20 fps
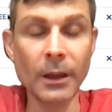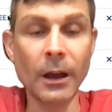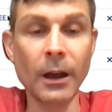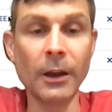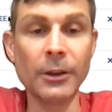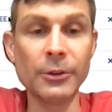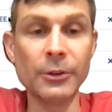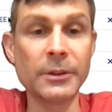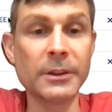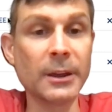
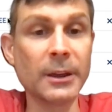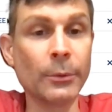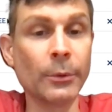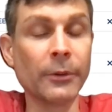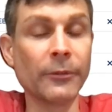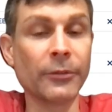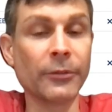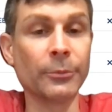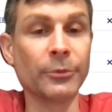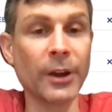you can get
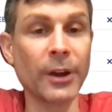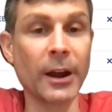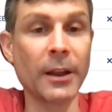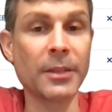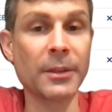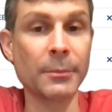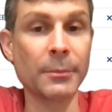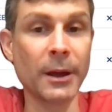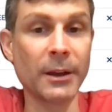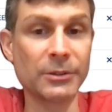one from
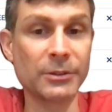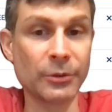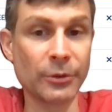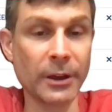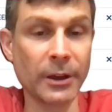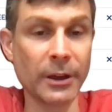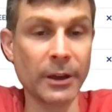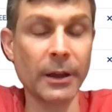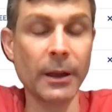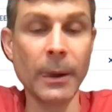Jonathan
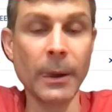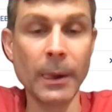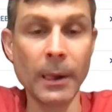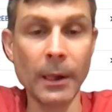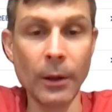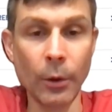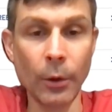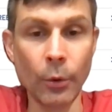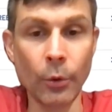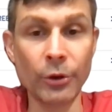Montoya,
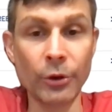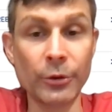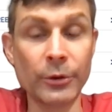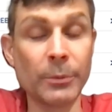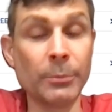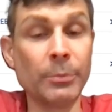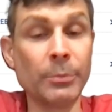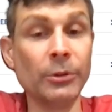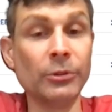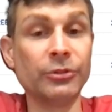or you
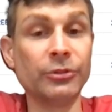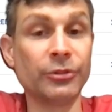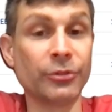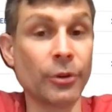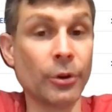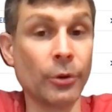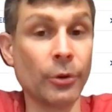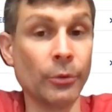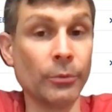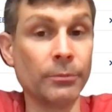can build
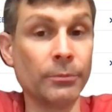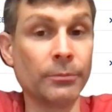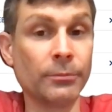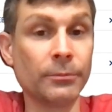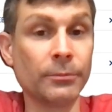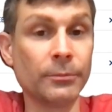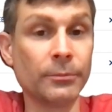your own.